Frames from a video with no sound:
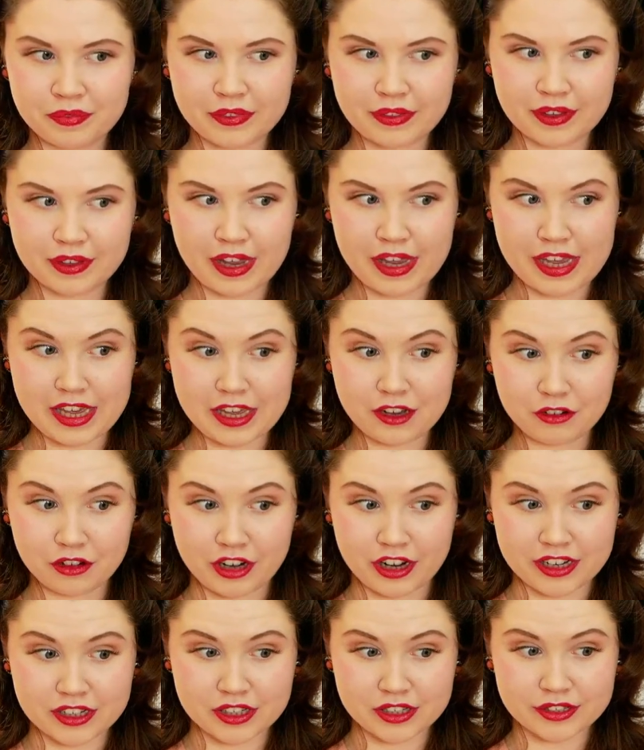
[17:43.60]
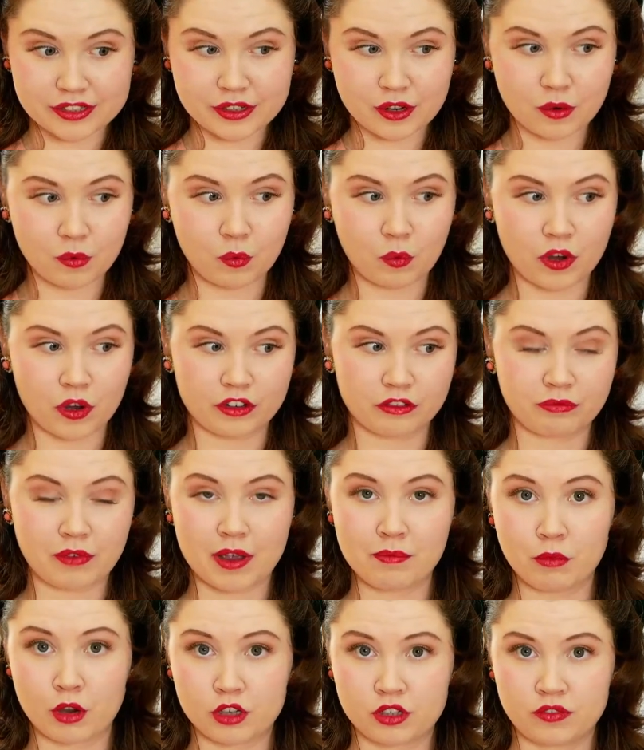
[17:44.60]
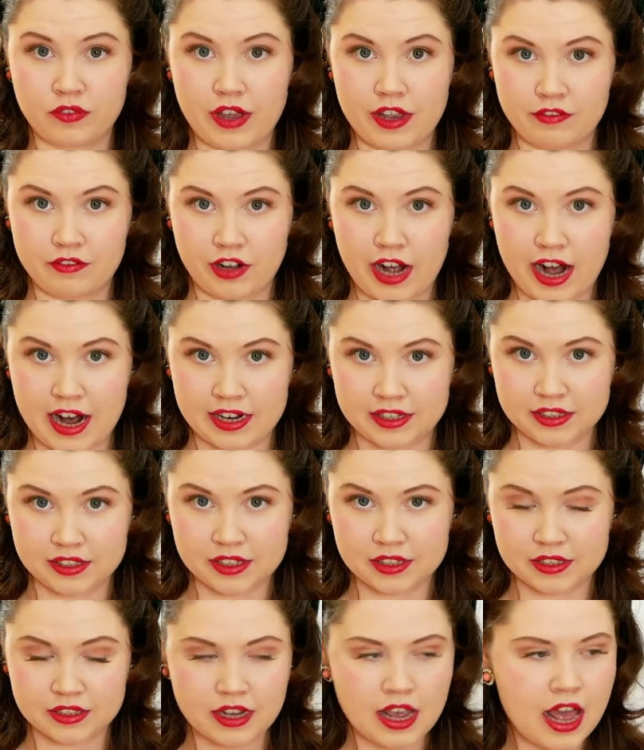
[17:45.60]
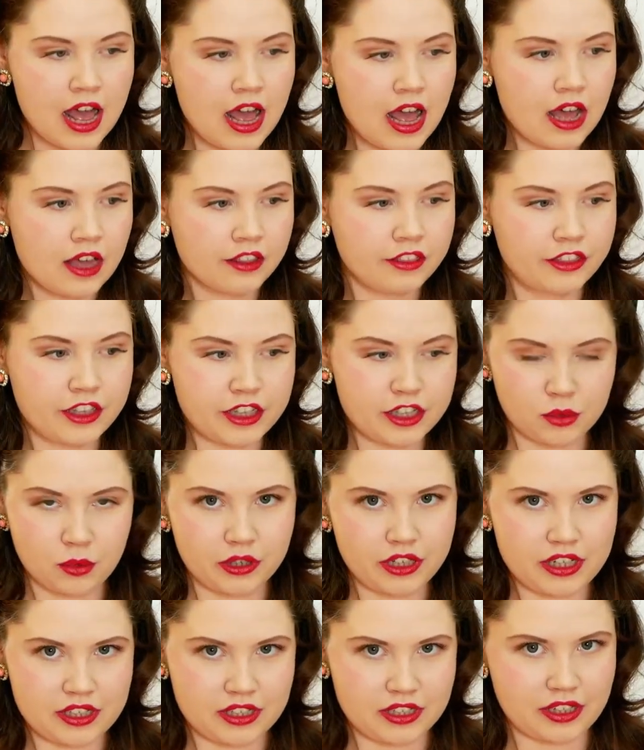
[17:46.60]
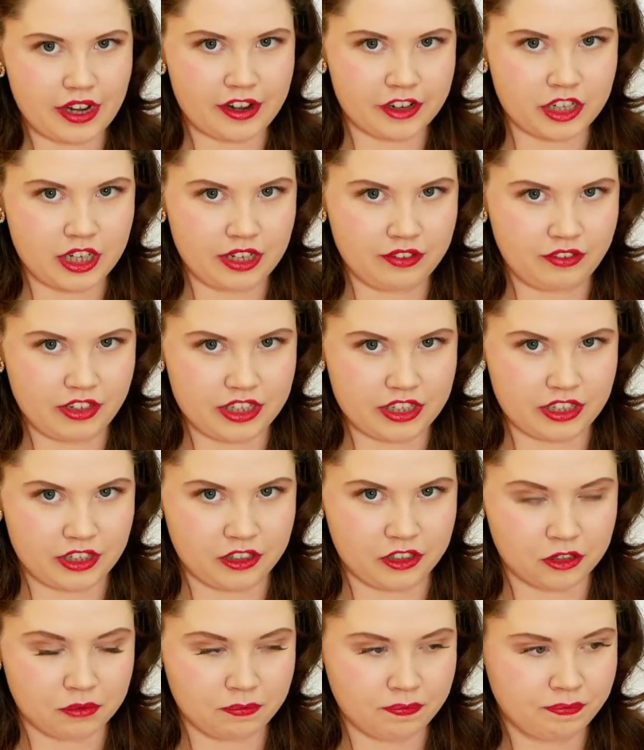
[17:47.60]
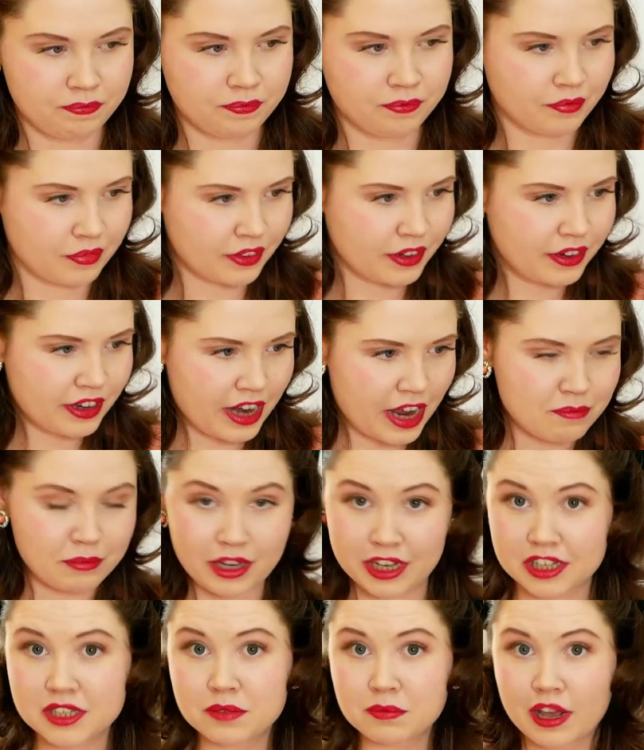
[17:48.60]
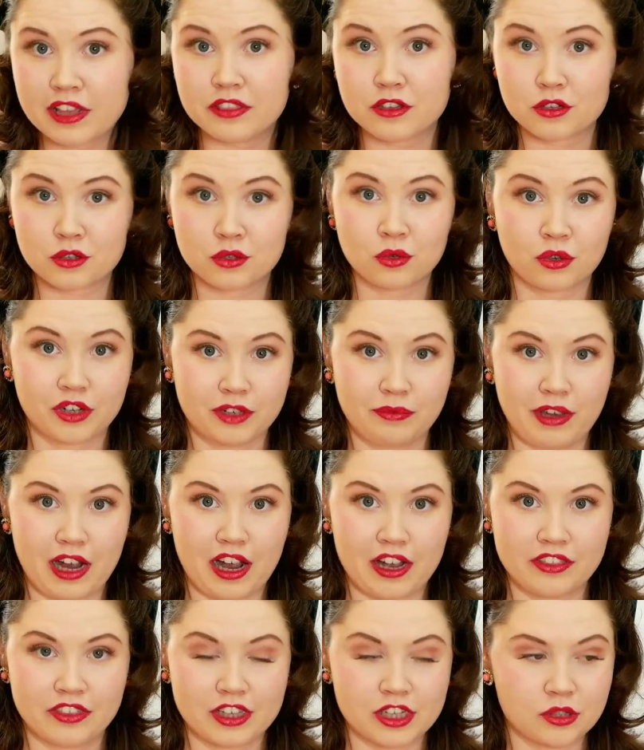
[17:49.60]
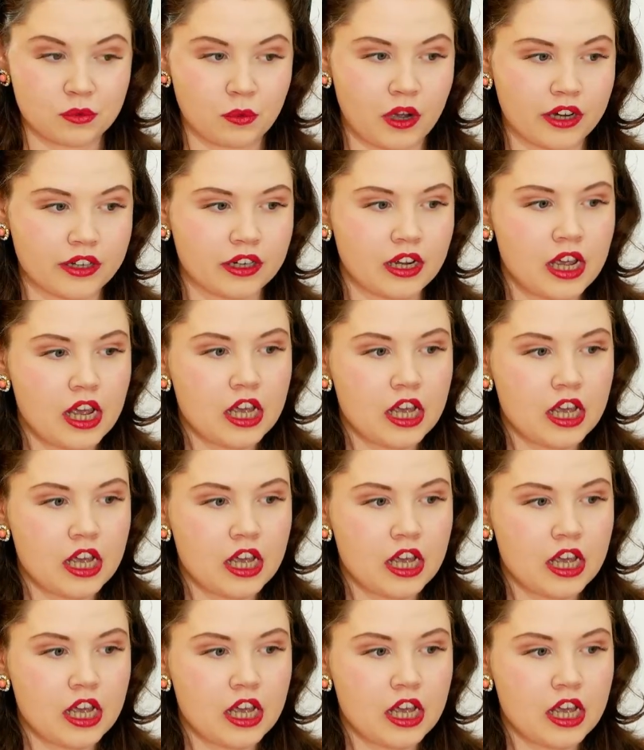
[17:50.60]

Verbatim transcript: Here is one of my most favorite hats. This one isn't actually vintage. Let me explain the story behind this one.